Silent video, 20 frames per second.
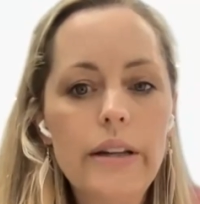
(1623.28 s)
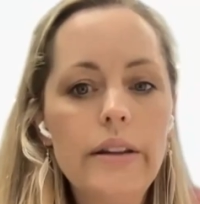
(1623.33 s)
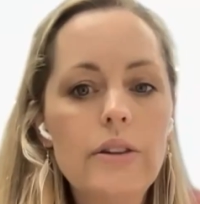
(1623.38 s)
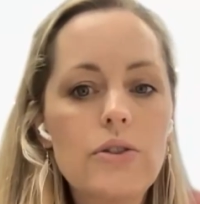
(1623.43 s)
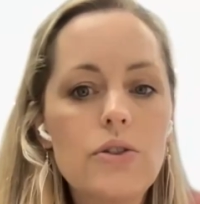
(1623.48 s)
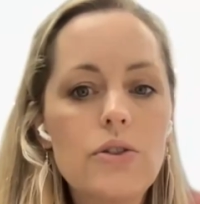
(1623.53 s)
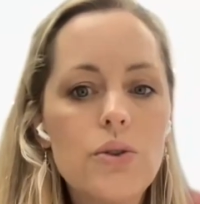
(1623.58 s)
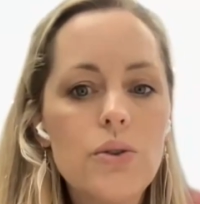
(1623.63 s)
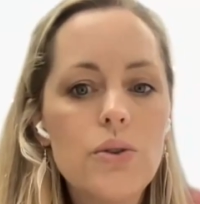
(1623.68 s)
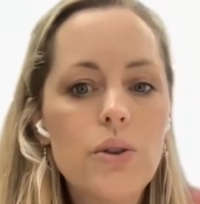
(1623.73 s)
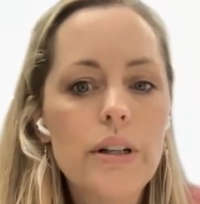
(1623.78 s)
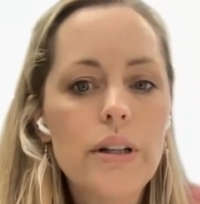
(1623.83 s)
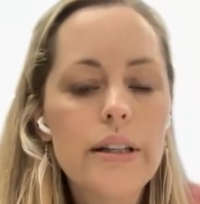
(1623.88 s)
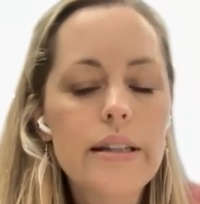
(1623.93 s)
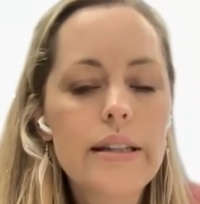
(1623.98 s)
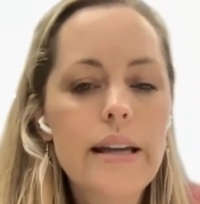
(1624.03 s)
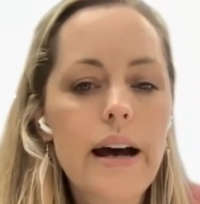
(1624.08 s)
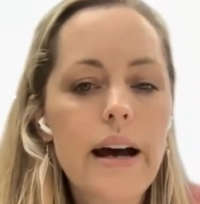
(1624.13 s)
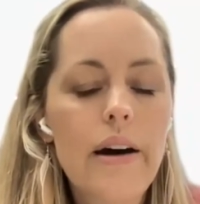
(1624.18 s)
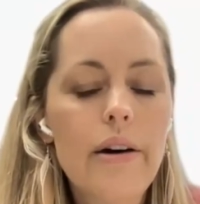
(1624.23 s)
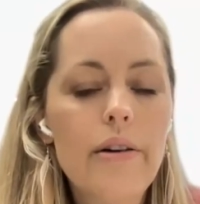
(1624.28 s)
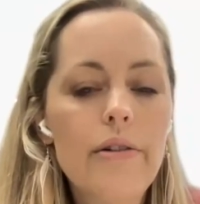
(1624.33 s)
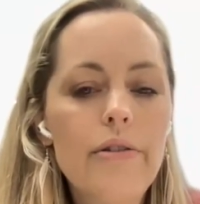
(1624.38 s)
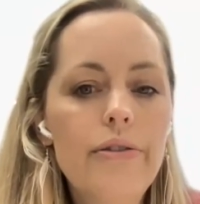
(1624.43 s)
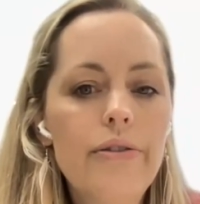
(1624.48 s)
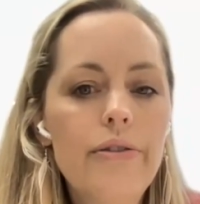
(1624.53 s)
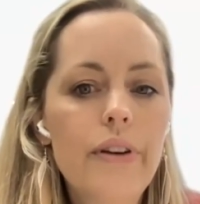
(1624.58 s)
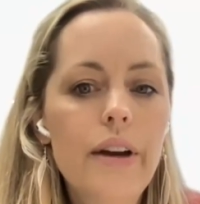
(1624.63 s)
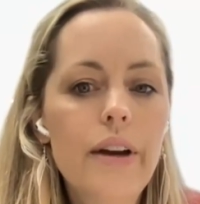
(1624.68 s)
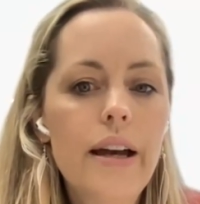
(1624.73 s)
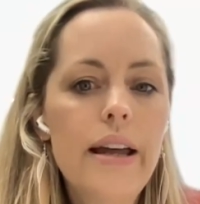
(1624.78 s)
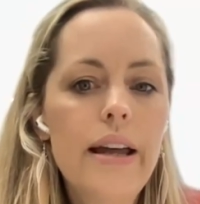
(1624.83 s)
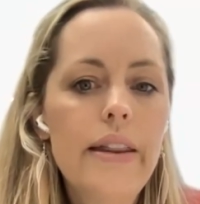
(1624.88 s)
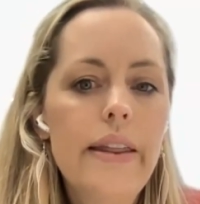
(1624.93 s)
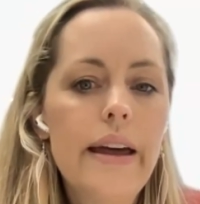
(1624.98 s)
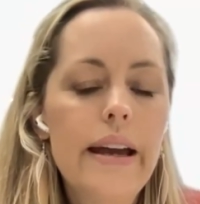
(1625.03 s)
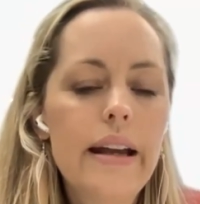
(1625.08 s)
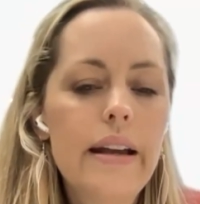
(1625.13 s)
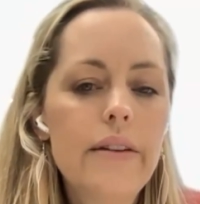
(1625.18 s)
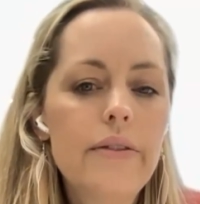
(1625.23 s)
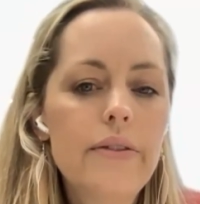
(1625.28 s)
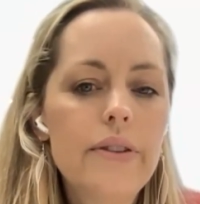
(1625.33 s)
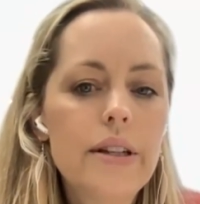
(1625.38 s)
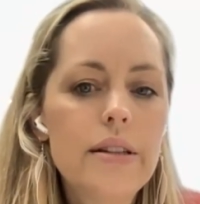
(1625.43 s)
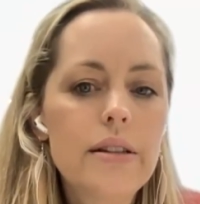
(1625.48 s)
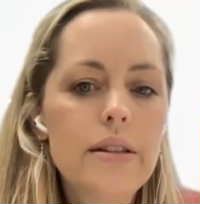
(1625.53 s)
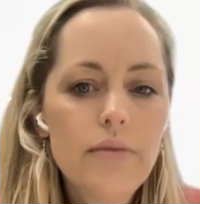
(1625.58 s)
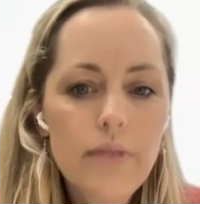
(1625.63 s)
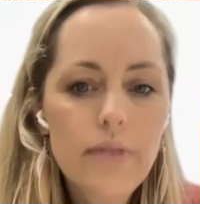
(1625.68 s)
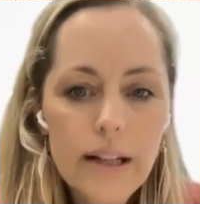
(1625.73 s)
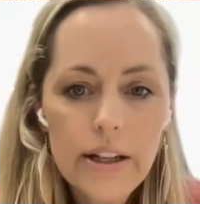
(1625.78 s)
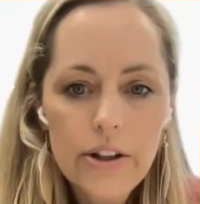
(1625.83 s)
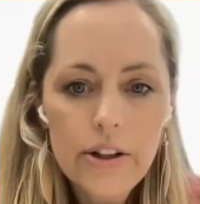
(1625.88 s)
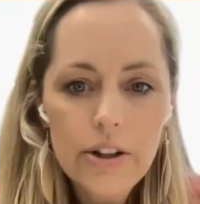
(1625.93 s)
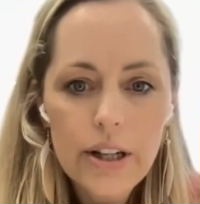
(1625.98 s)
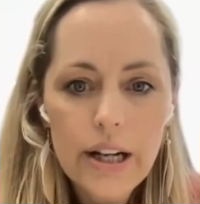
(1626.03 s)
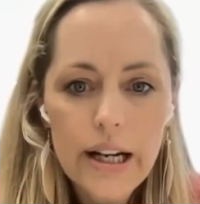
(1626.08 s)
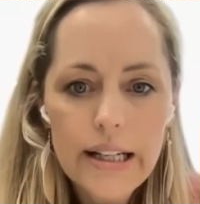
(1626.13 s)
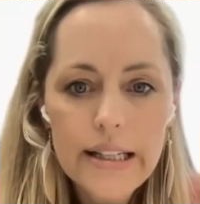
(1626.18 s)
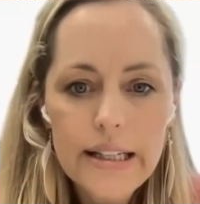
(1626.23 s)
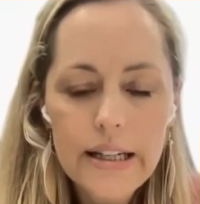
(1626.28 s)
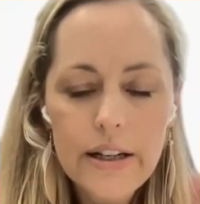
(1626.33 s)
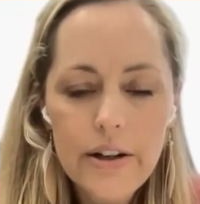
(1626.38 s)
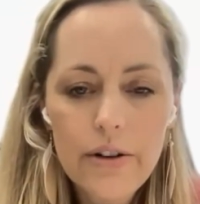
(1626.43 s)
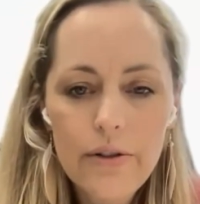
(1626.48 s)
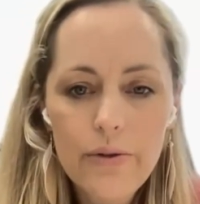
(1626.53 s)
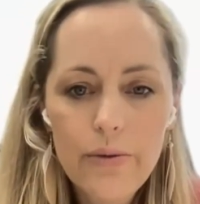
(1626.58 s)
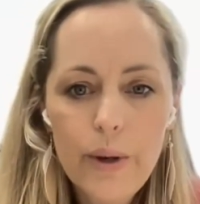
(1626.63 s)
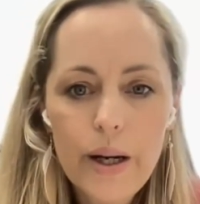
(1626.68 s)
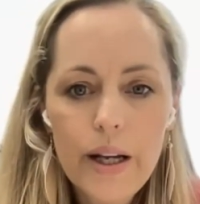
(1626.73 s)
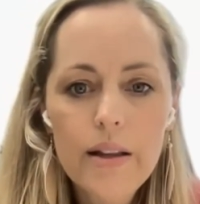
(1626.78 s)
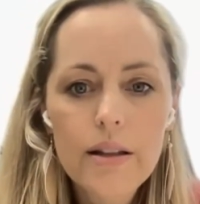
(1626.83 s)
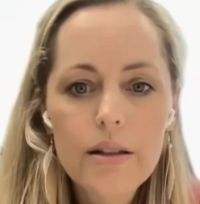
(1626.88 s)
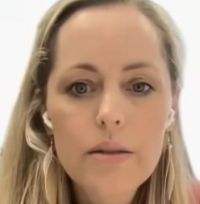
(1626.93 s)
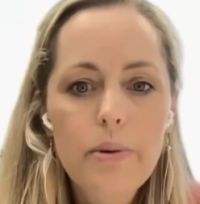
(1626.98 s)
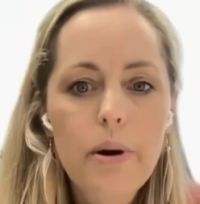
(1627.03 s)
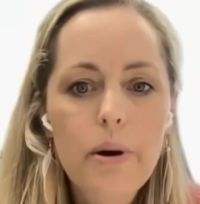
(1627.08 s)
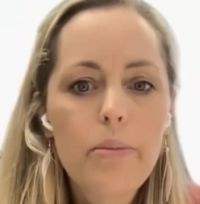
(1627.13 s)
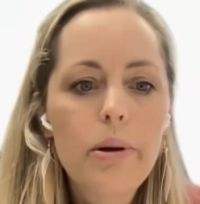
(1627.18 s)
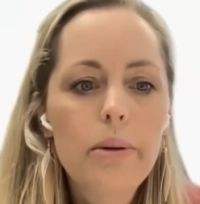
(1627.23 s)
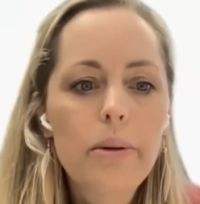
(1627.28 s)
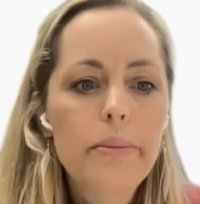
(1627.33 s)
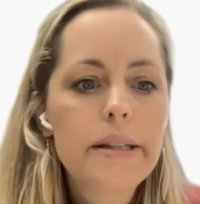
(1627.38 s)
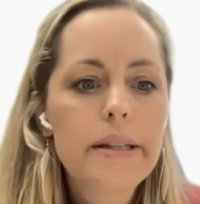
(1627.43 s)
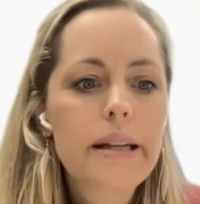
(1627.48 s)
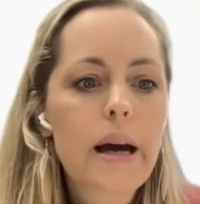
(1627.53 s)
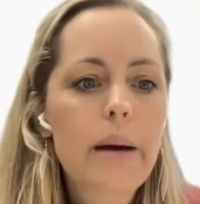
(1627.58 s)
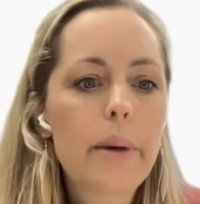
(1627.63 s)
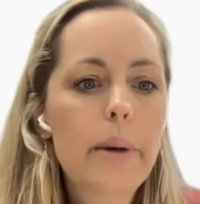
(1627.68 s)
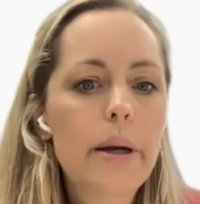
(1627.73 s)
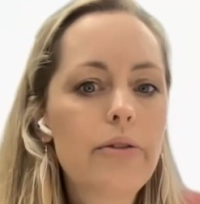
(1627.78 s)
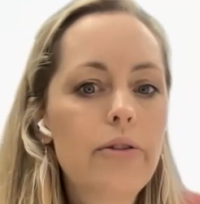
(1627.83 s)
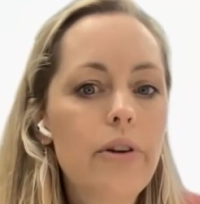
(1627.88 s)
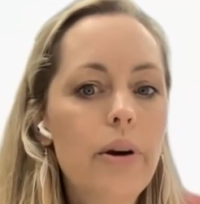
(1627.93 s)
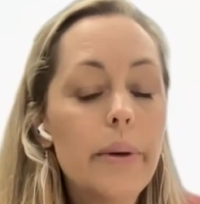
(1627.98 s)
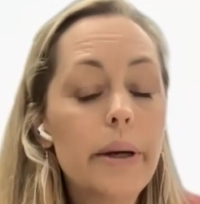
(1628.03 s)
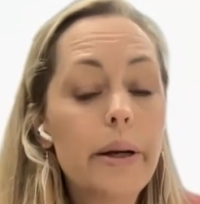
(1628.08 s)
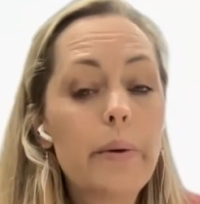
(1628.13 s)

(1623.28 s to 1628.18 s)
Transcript: in the store itself, that gives us a really good idea of where this problem is coming from.